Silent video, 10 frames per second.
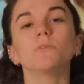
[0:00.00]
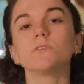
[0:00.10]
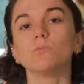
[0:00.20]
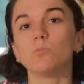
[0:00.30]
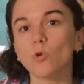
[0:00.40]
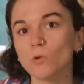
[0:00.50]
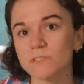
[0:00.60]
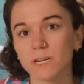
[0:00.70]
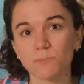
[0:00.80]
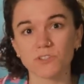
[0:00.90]
because warm
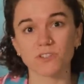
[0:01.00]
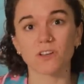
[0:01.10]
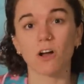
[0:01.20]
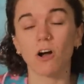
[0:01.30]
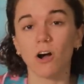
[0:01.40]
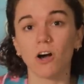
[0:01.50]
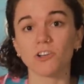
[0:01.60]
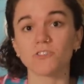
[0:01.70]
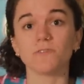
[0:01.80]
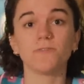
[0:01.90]
temperatures are
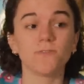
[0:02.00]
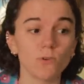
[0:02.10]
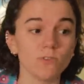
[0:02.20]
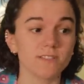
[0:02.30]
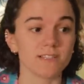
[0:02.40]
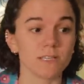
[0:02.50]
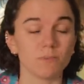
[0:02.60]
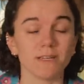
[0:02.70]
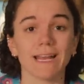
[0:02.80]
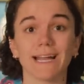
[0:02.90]
harder to fall asleep
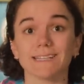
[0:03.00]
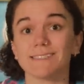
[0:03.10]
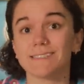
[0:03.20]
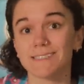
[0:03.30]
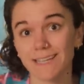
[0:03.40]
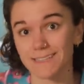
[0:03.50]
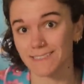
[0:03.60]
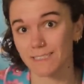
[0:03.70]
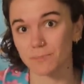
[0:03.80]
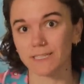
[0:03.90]
in and to stay
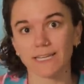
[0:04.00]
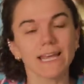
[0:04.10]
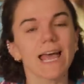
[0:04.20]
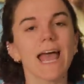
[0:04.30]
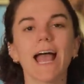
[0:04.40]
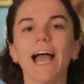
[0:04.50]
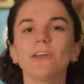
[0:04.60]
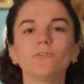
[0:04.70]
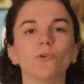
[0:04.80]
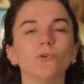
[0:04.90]
asleep in. And
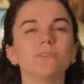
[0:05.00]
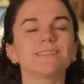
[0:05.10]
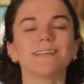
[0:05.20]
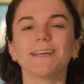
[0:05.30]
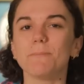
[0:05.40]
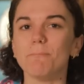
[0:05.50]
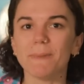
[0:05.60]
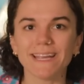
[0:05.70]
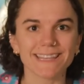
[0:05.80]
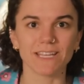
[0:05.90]
of course,
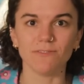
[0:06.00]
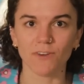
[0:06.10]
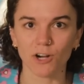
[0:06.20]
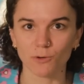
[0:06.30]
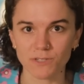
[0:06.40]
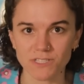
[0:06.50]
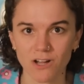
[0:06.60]
make the environment